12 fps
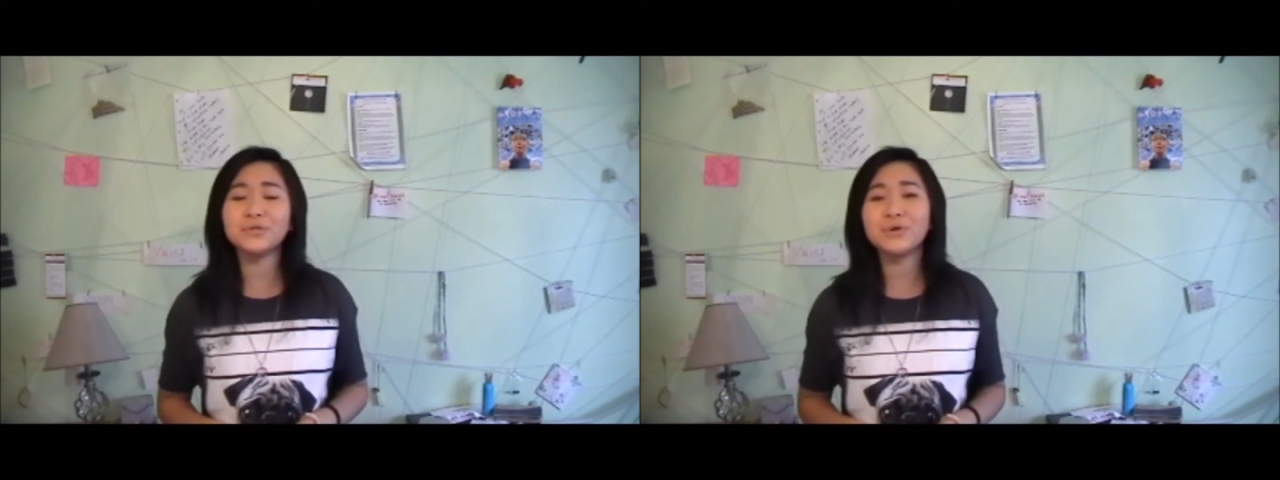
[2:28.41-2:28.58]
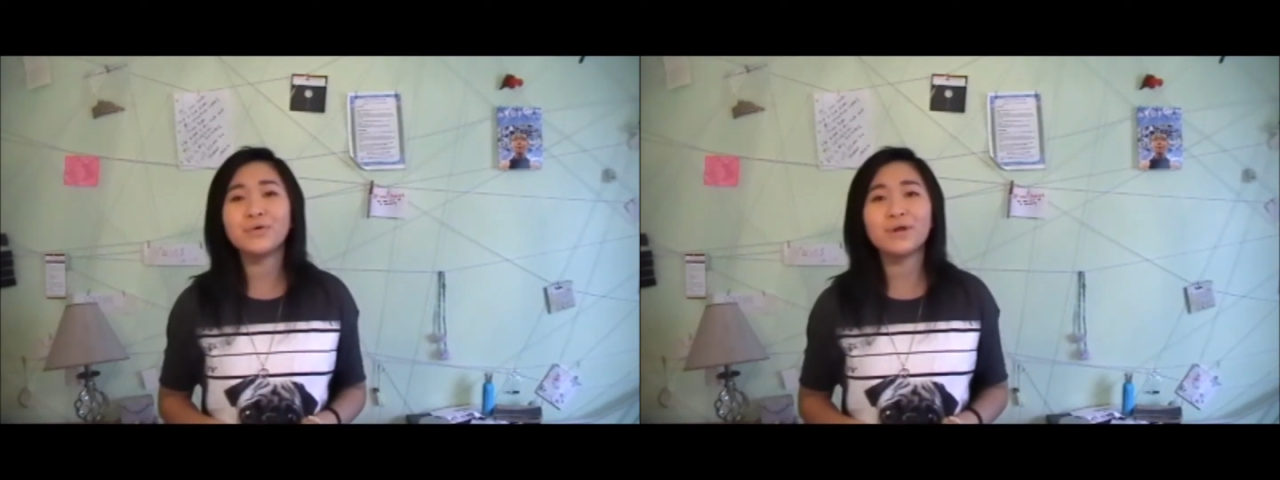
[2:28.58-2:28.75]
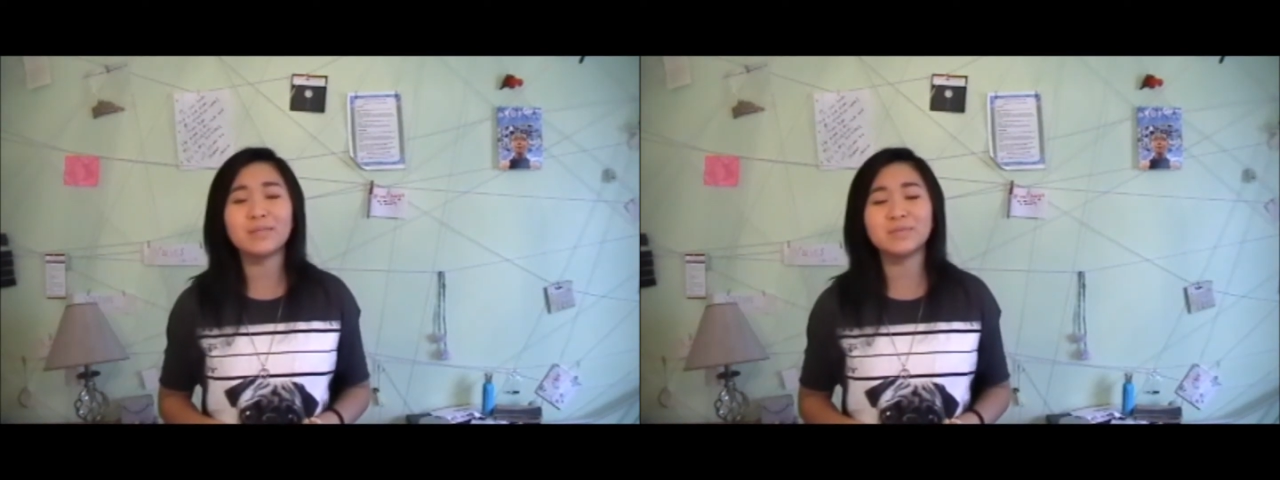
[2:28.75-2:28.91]
you
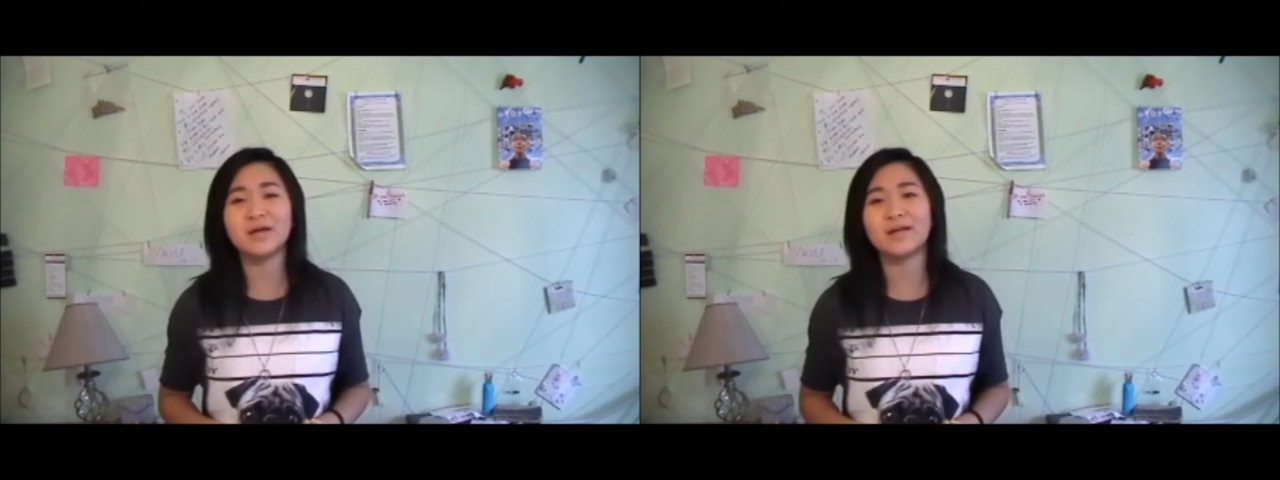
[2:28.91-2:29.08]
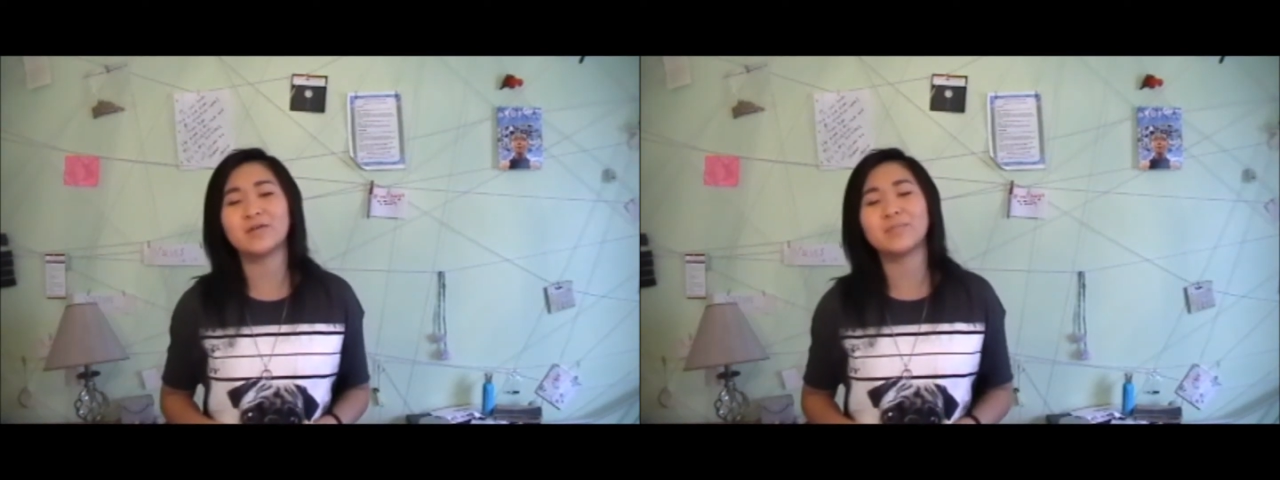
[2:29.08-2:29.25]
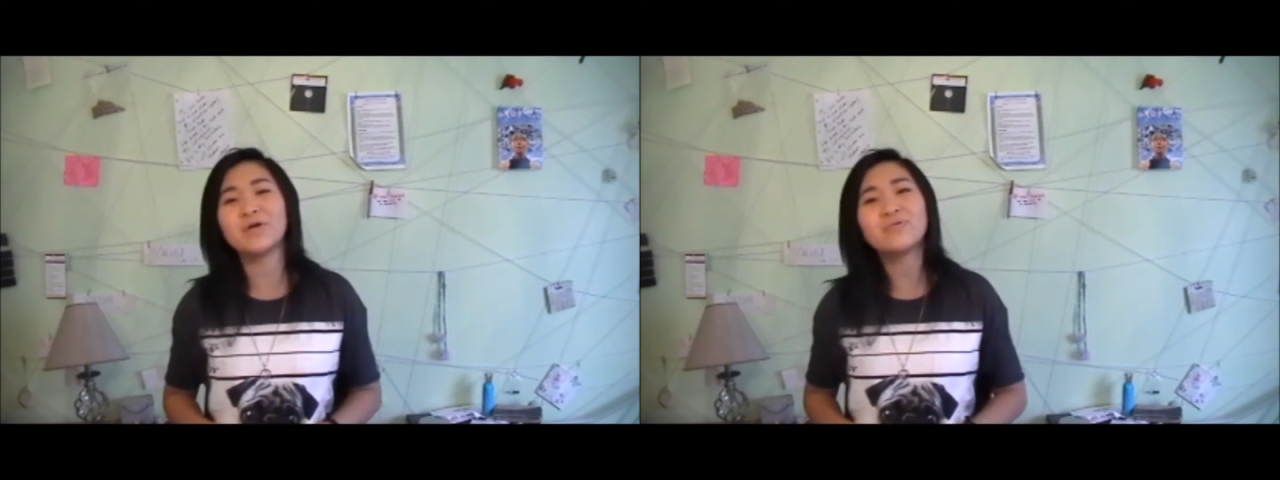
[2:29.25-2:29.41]
know what I'm
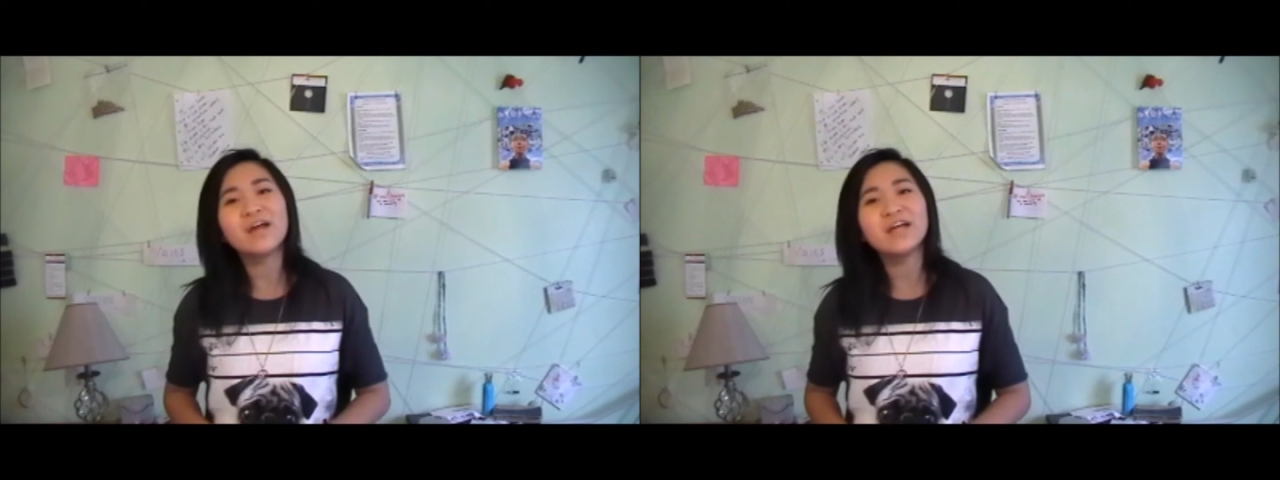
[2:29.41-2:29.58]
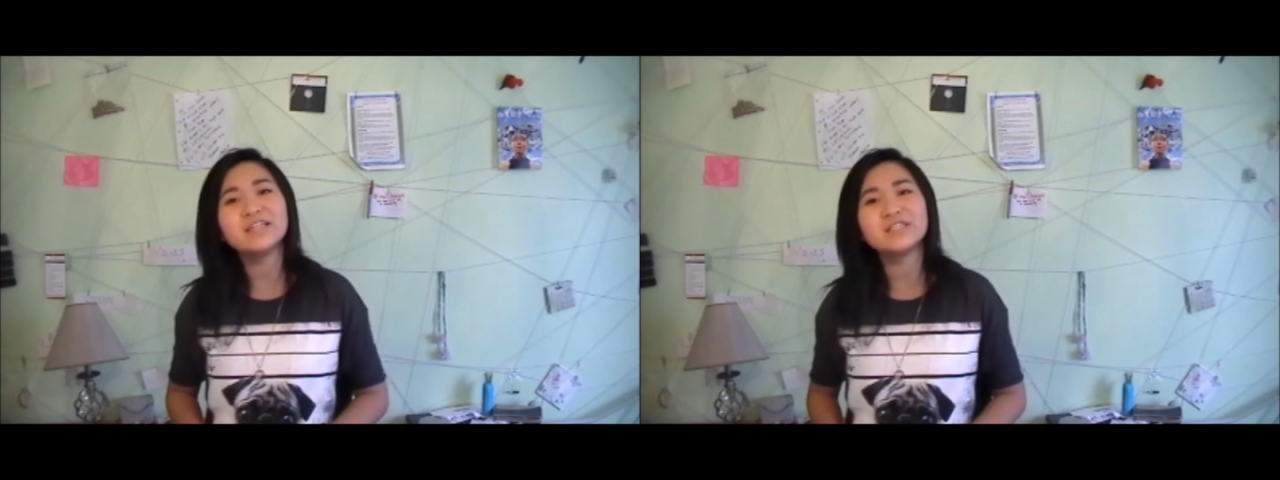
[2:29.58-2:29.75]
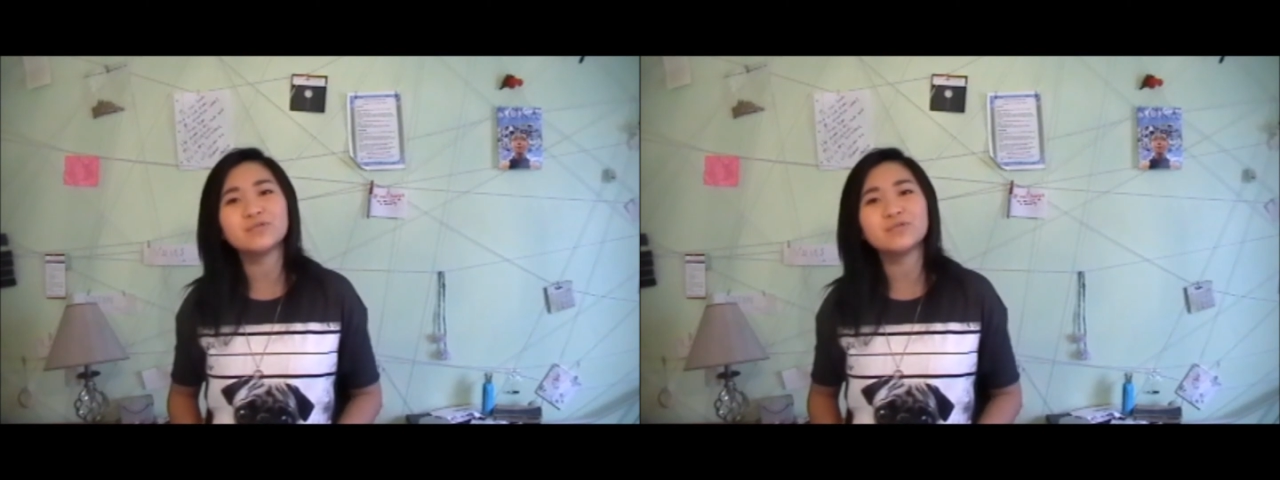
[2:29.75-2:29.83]
talking about, right?